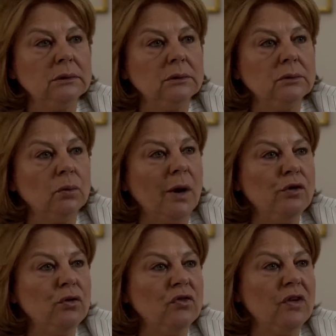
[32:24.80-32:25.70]
uh,
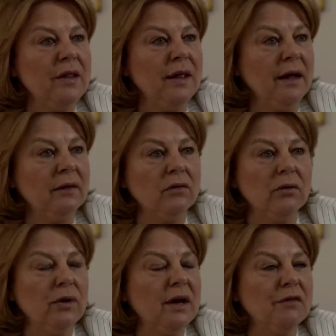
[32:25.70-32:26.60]
why do you say that?
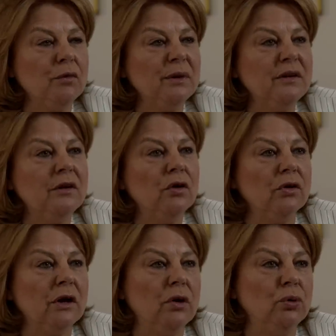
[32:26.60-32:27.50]
The Greek government did
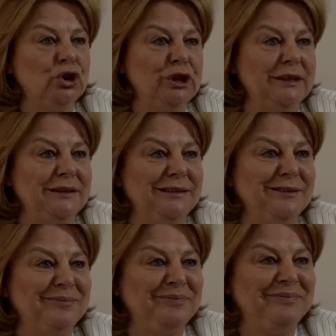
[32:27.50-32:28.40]
not negotiate
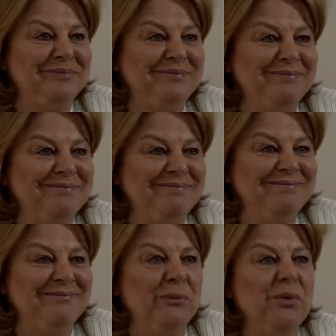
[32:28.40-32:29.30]

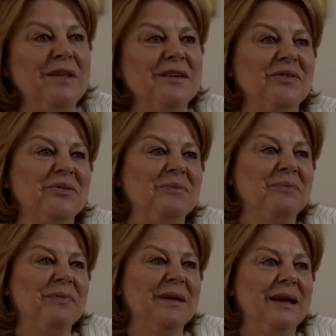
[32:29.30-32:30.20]
mm-hmm. with us.
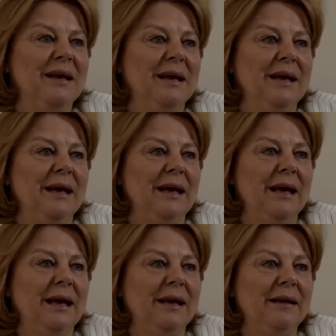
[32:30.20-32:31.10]

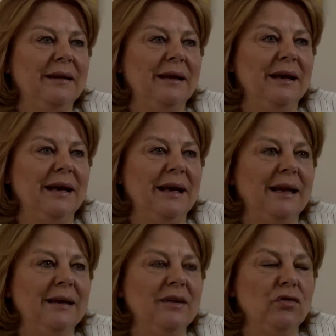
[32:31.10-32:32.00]
And,
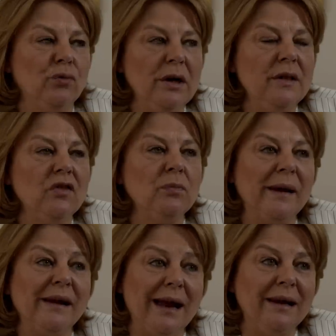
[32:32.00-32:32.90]
and it's really this
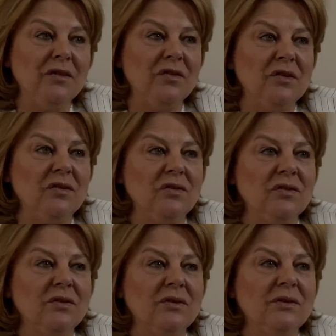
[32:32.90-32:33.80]

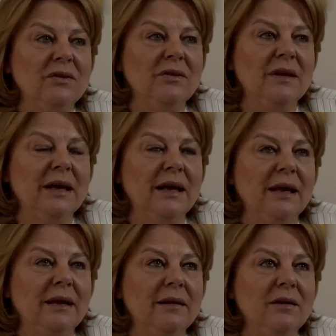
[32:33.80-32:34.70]
paralysis
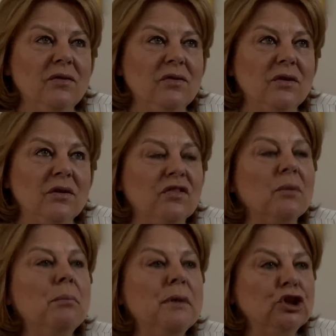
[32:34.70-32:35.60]
and this uh,
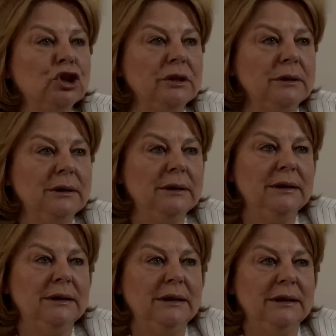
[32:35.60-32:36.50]
submission
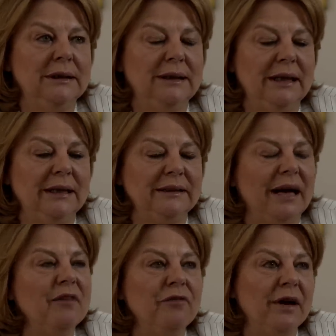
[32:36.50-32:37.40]
that
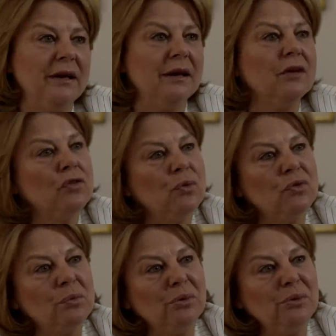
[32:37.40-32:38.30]
I find
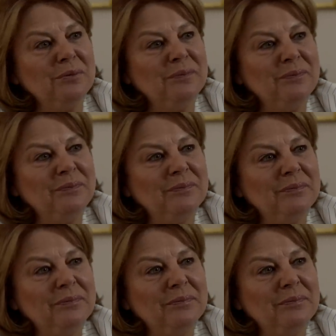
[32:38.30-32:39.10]
inexcusable. Mm-hmm